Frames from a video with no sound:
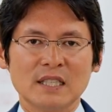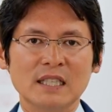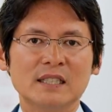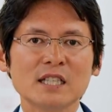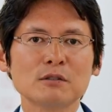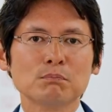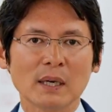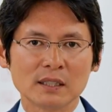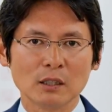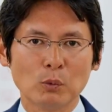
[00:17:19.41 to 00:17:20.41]
It doesn't
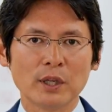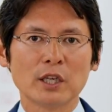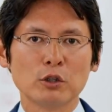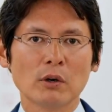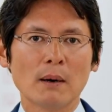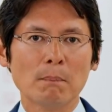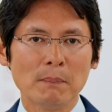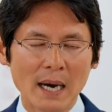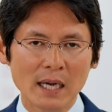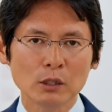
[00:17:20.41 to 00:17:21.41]
matter whether you are a
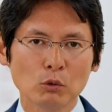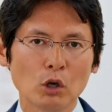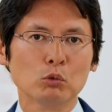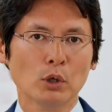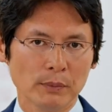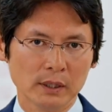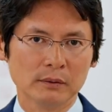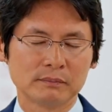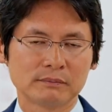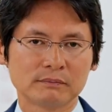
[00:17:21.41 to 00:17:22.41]
man or a woman,
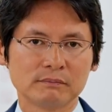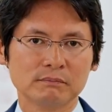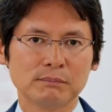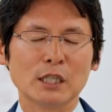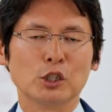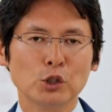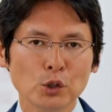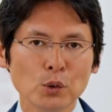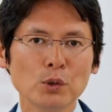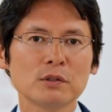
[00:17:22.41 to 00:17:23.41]
but
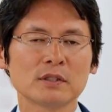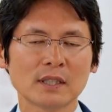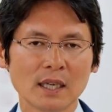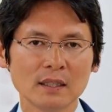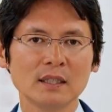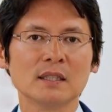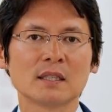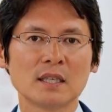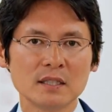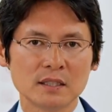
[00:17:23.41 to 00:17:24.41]
you who stand in the
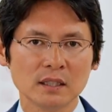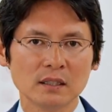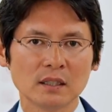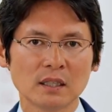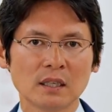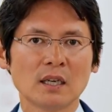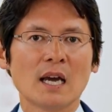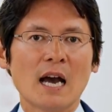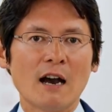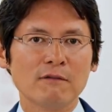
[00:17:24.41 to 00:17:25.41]
kitchen
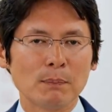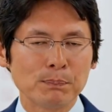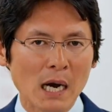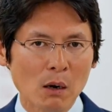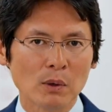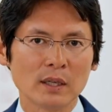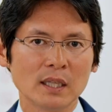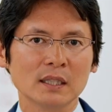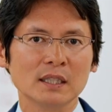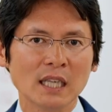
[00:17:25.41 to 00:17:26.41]
have a power
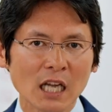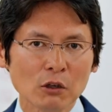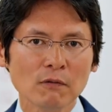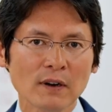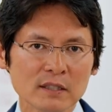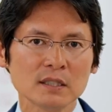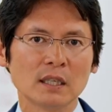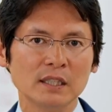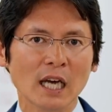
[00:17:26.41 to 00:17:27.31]
that none of us